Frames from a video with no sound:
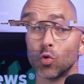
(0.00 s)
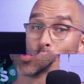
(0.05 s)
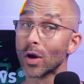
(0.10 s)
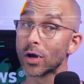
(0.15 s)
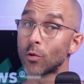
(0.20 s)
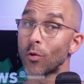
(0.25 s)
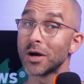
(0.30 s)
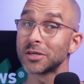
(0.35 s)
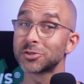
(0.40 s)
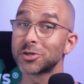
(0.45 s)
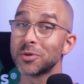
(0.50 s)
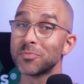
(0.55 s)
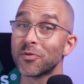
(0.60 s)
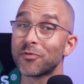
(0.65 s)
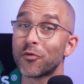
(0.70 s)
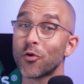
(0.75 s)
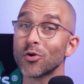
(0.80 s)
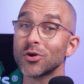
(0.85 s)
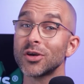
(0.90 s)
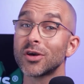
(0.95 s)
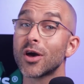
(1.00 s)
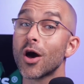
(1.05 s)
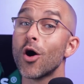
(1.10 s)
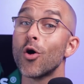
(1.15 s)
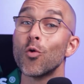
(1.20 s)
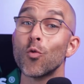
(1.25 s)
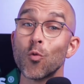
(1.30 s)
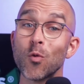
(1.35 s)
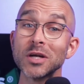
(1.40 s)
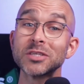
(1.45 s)
Quick question before you
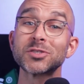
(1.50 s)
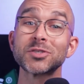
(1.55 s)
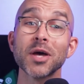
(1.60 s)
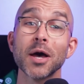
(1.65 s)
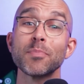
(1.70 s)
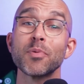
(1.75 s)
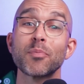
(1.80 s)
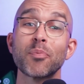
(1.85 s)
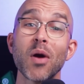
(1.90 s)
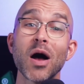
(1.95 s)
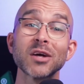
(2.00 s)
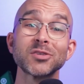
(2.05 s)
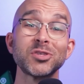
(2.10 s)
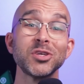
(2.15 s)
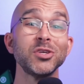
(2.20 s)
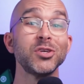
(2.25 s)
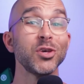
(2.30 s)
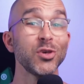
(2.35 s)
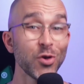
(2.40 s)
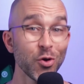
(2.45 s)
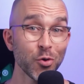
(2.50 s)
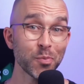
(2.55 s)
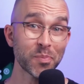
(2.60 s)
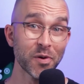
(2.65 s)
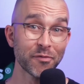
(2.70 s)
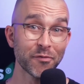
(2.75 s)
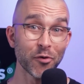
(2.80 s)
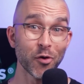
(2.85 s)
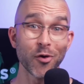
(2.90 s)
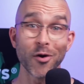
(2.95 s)
go which type of proxy do you
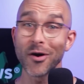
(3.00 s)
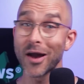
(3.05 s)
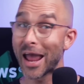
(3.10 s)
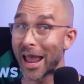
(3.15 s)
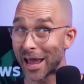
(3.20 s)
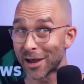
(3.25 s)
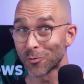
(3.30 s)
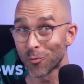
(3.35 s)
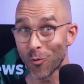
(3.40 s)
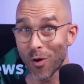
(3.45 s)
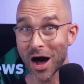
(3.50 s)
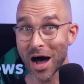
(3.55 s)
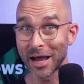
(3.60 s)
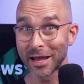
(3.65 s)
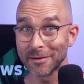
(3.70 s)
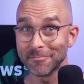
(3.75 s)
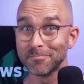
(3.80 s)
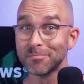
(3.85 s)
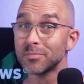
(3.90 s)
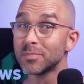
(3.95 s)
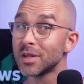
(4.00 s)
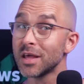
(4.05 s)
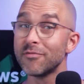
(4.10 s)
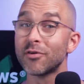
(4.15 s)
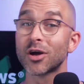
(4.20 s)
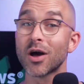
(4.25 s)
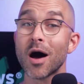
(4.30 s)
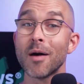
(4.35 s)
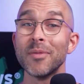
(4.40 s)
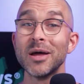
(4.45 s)
prefer and why?
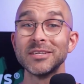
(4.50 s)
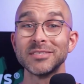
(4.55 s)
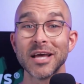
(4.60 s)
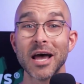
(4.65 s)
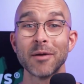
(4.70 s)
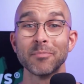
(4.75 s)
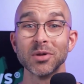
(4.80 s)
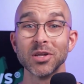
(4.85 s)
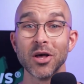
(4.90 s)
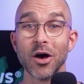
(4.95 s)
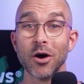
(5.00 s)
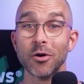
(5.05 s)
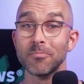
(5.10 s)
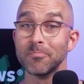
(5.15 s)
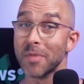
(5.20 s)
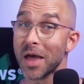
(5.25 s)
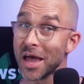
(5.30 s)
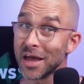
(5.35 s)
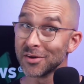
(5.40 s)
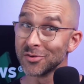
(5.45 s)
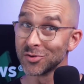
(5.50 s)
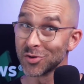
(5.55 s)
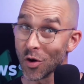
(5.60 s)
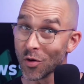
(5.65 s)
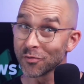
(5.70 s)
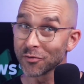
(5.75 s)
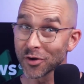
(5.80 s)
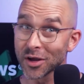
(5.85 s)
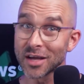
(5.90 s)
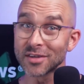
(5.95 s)
Leave a comment down below, and
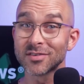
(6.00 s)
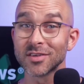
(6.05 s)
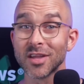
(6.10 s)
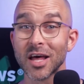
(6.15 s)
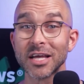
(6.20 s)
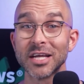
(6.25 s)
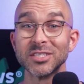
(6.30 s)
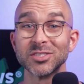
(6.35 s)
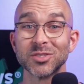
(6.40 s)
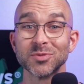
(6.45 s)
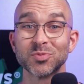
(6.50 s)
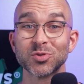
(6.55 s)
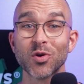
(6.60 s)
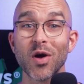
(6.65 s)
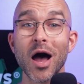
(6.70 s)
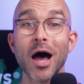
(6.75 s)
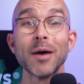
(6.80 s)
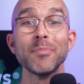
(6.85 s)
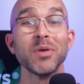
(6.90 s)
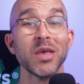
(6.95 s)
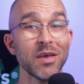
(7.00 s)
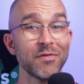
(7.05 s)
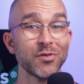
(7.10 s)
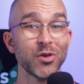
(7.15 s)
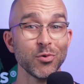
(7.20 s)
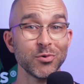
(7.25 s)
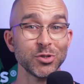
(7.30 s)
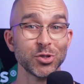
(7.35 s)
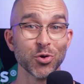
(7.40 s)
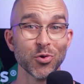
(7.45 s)
don't forget to like and subscribe
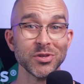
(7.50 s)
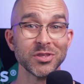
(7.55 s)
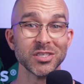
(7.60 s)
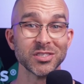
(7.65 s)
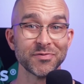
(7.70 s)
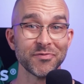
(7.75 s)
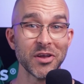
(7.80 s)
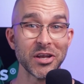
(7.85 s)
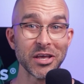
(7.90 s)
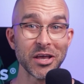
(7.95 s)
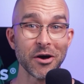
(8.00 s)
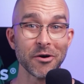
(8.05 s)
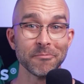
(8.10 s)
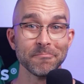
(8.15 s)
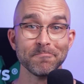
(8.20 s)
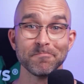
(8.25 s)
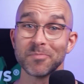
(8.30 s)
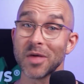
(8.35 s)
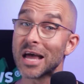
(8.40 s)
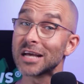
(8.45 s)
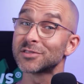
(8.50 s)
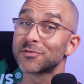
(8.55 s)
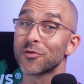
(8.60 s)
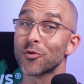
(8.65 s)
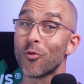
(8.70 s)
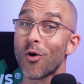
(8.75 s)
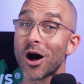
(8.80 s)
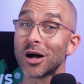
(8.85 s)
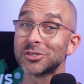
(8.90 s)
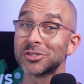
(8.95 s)
if you enjoyed this video. Thanks
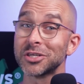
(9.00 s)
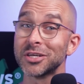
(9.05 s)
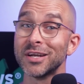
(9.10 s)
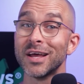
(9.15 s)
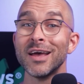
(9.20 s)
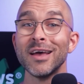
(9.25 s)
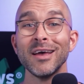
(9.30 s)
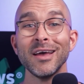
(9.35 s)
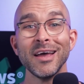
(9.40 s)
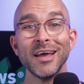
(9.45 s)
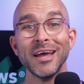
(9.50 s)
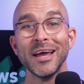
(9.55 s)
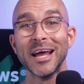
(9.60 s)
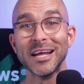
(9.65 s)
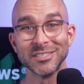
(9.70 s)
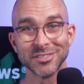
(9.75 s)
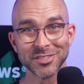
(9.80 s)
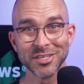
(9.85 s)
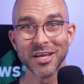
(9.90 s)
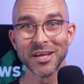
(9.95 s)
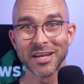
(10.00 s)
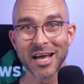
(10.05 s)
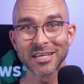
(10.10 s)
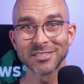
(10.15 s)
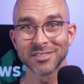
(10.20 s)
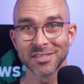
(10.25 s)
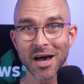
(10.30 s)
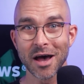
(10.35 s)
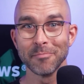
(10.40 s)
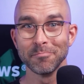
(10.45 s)
for watching, and see you
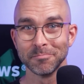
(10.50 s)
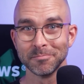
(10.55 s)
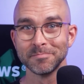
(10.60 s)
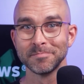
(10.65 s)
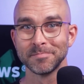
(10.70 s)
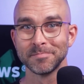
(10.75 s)
next time.